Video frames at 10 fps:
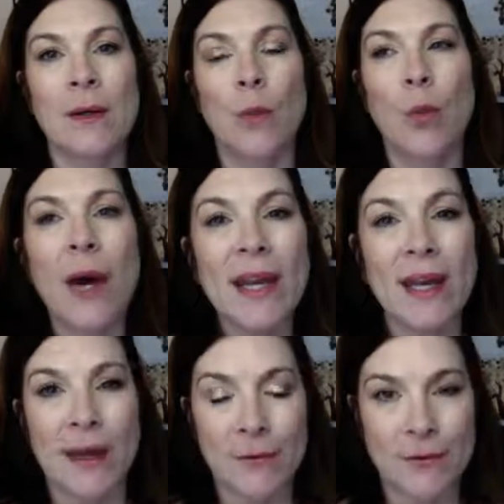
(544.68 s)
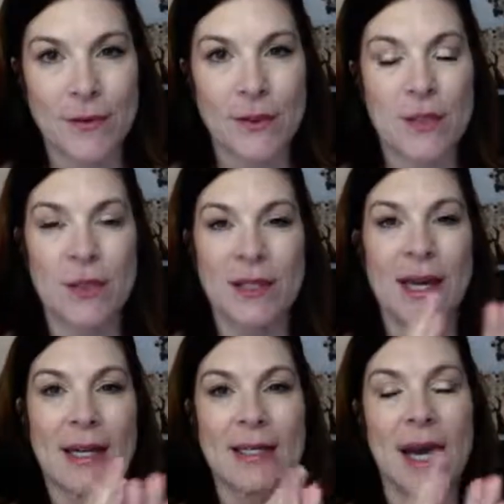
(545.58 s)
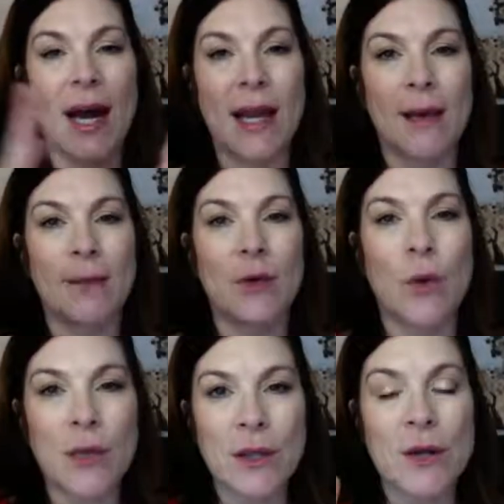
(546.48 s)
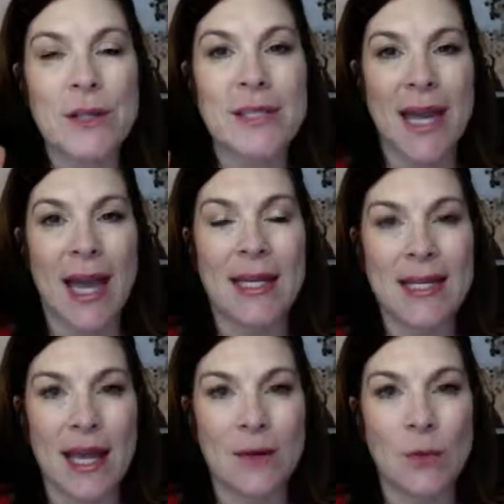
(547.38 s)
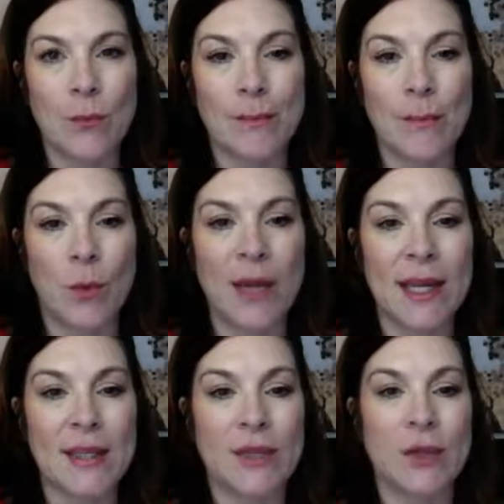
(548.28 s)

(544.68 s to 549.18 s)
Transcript: What if during that time you only lost 10, in 10 weeks,